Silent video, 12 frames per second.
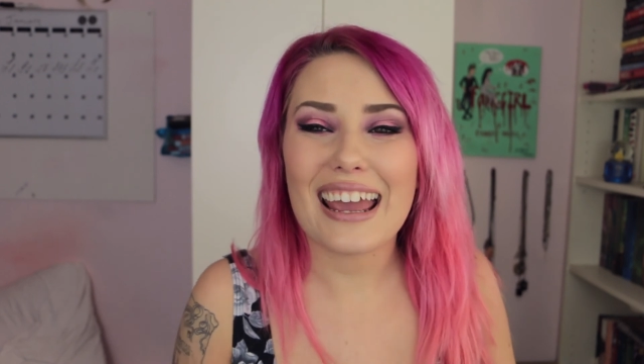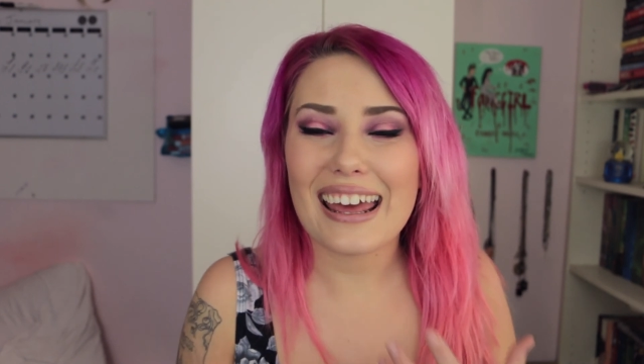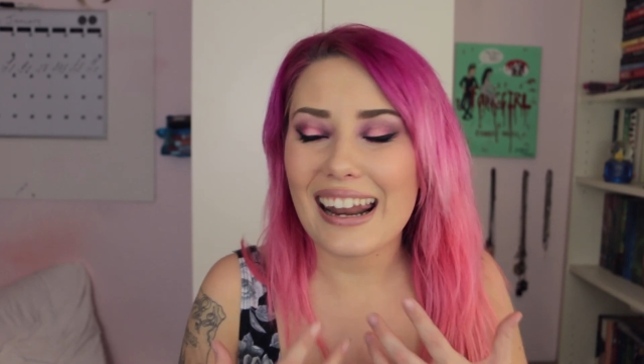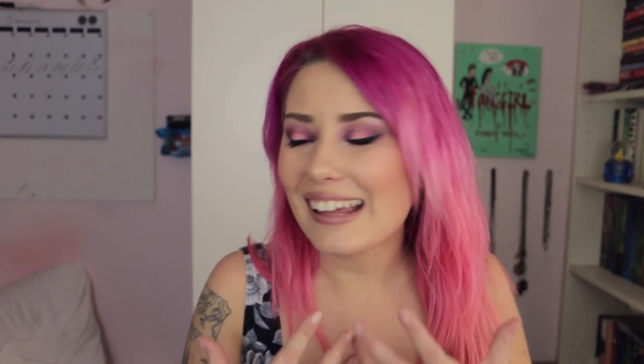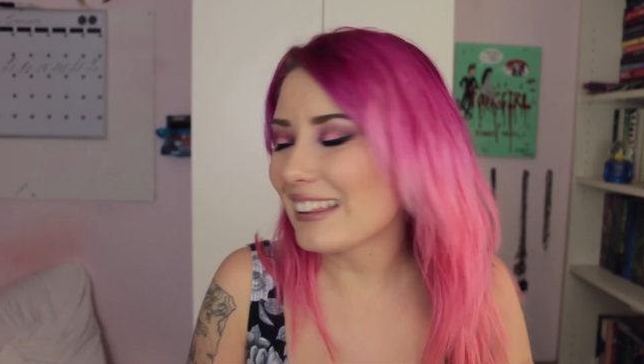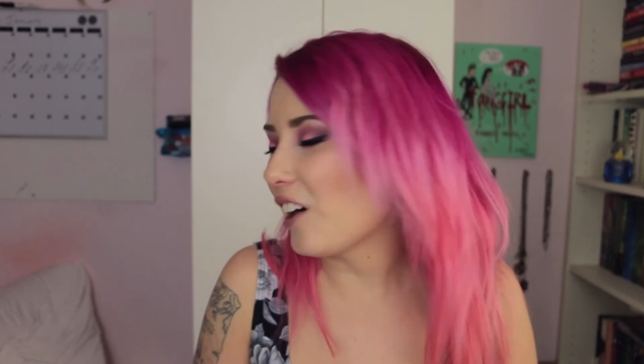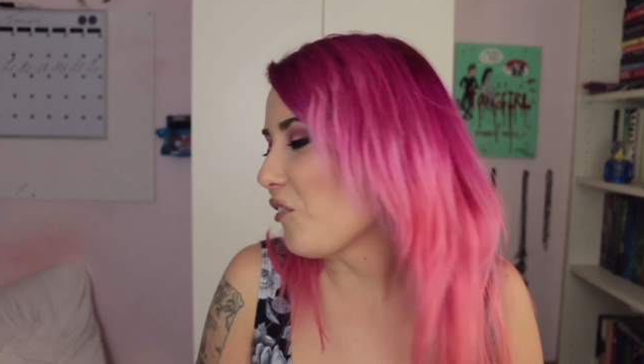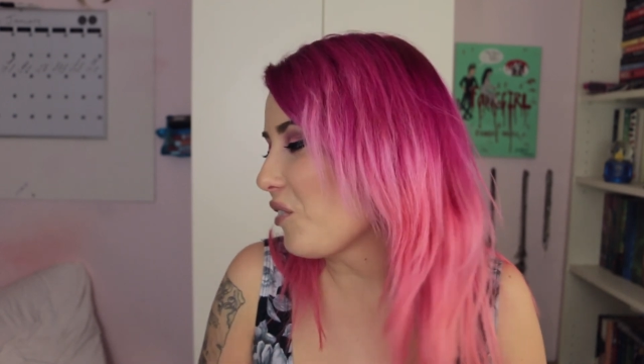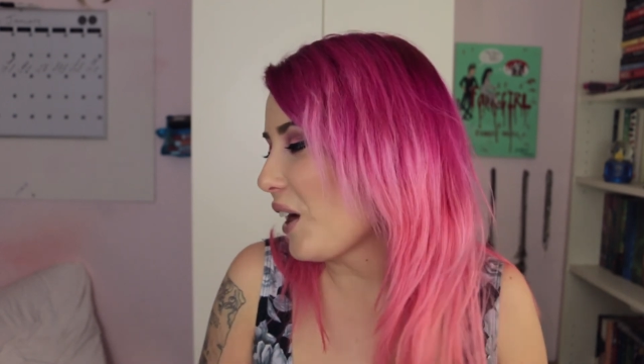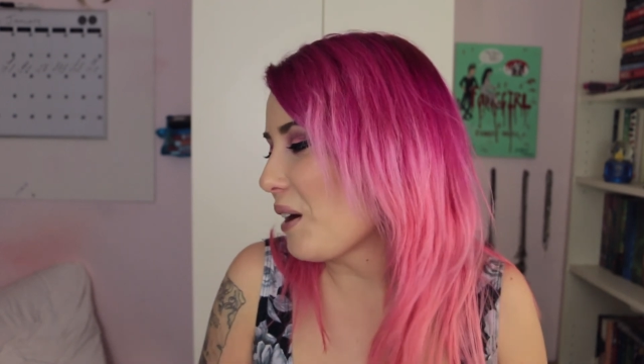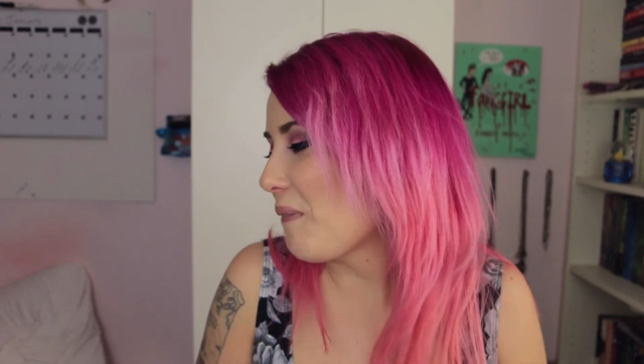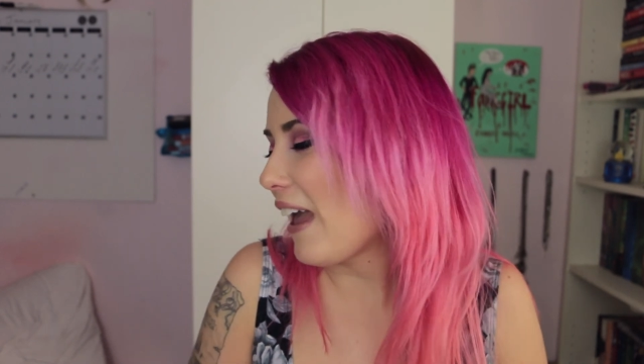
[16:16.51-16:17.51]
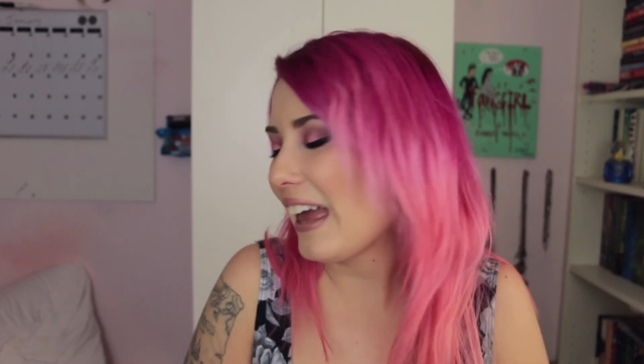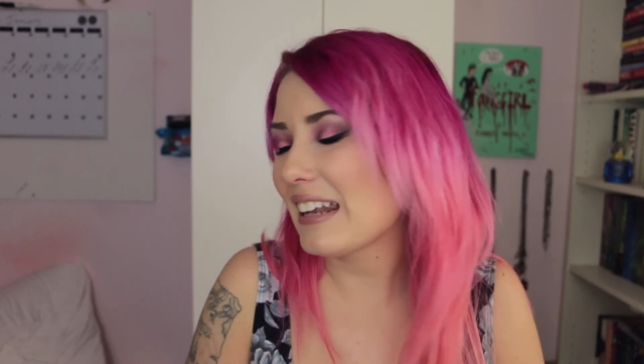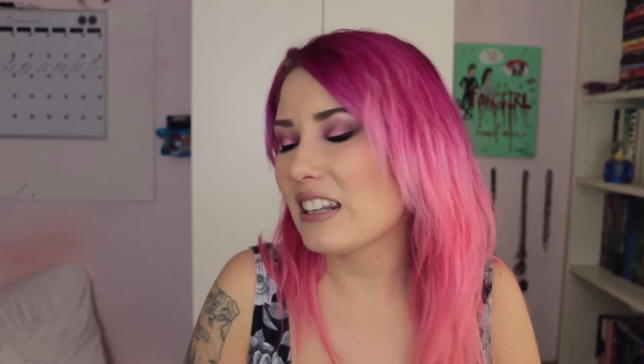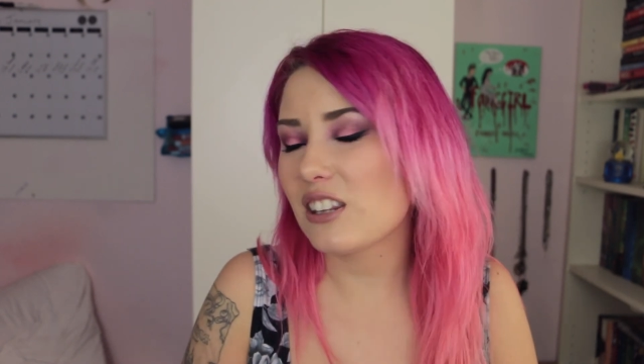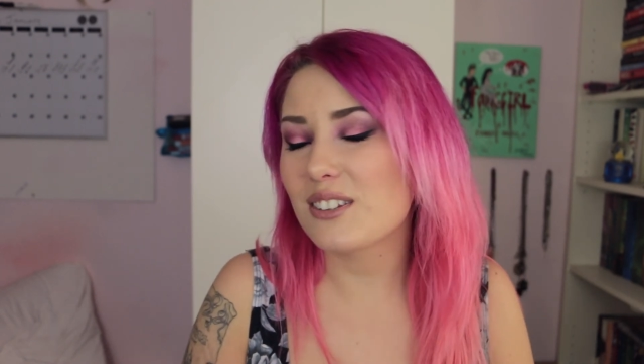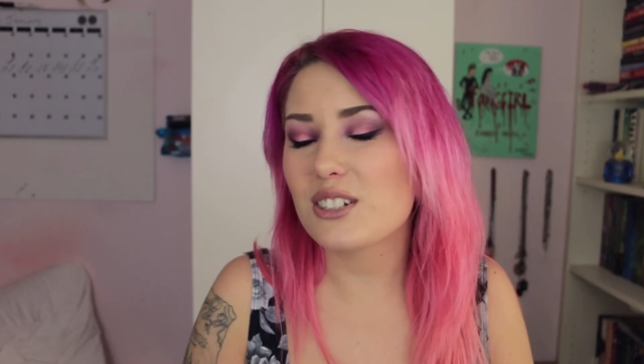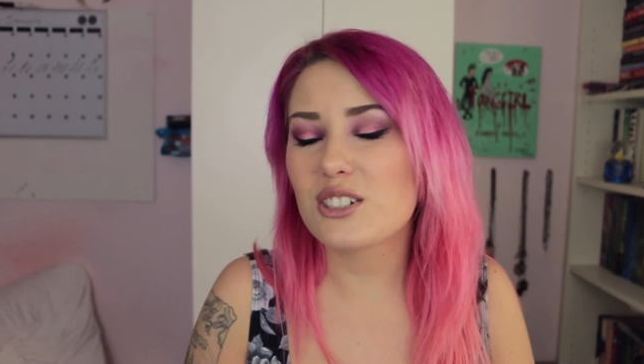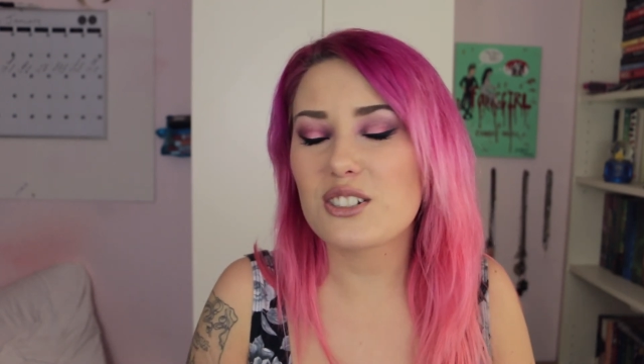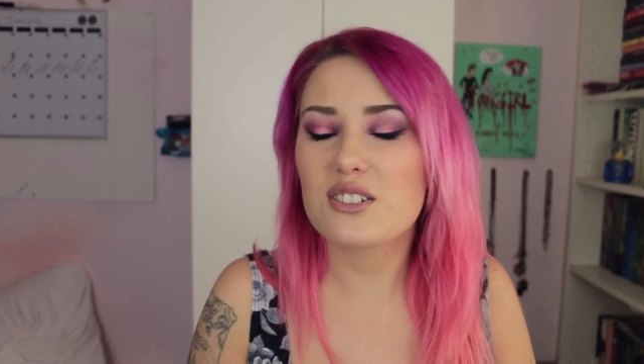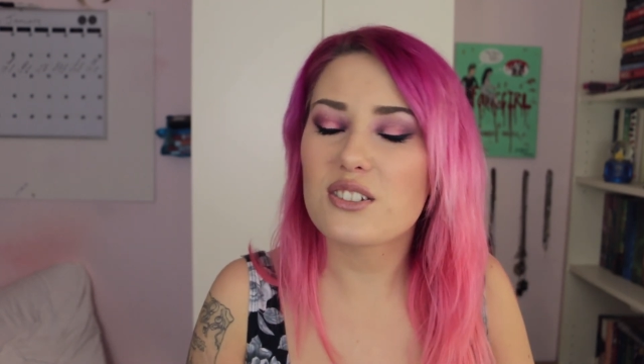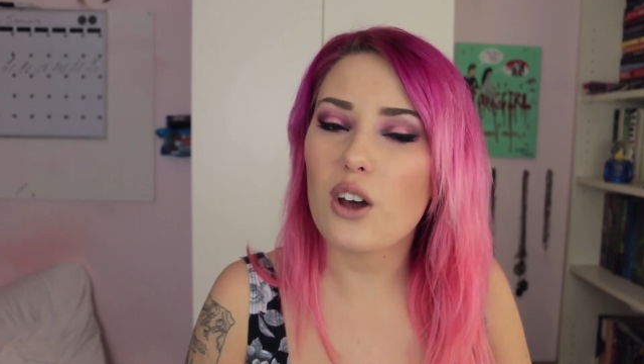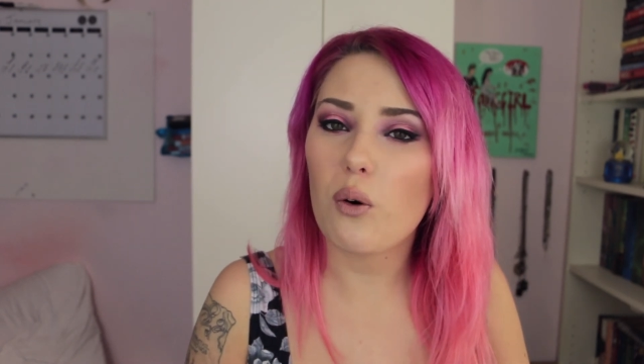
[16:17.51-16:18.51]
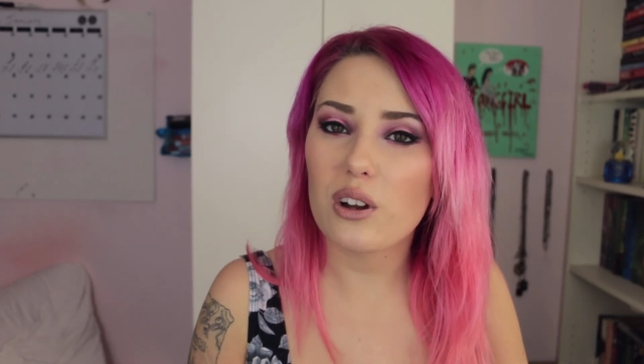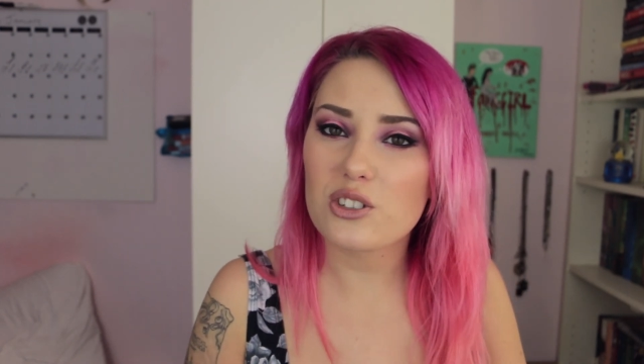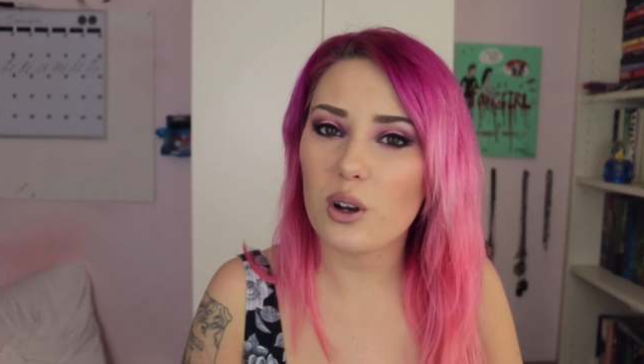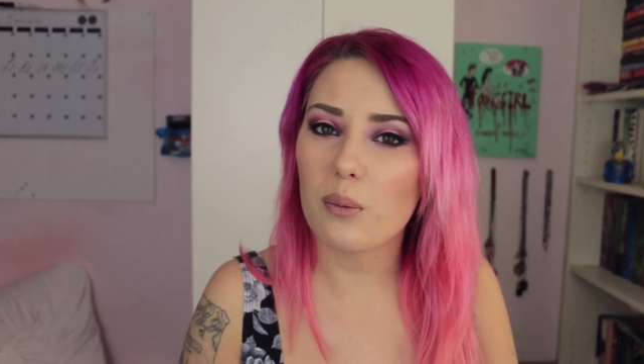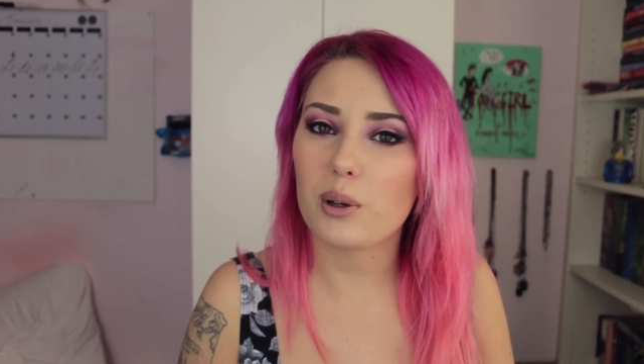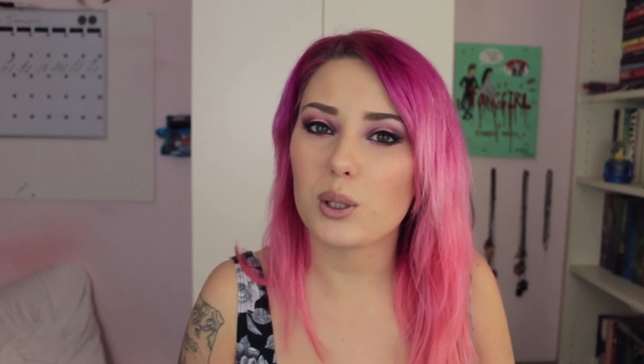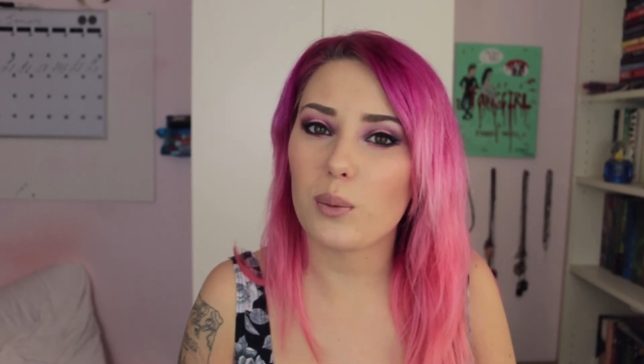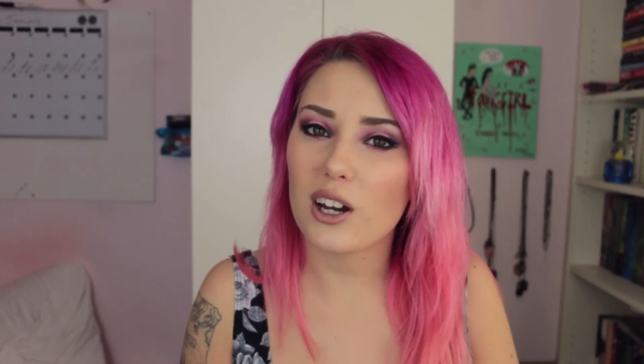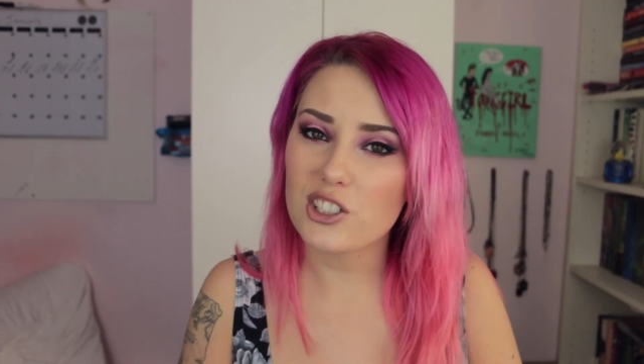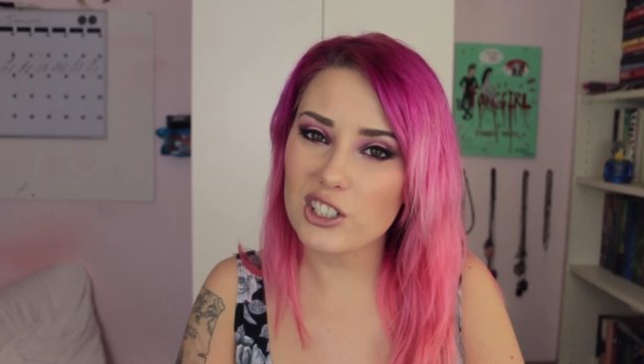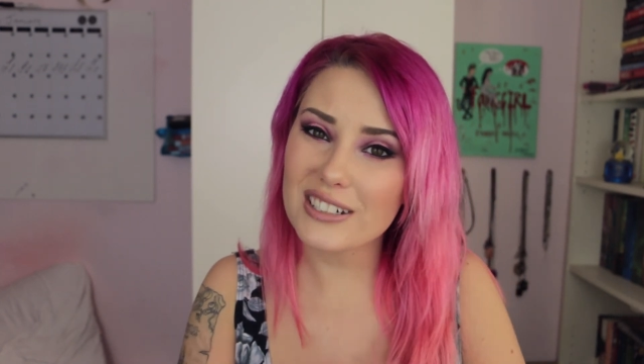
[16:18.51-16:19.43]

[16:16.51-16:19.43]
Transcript: and I love them and they're just so enjoyable to watch.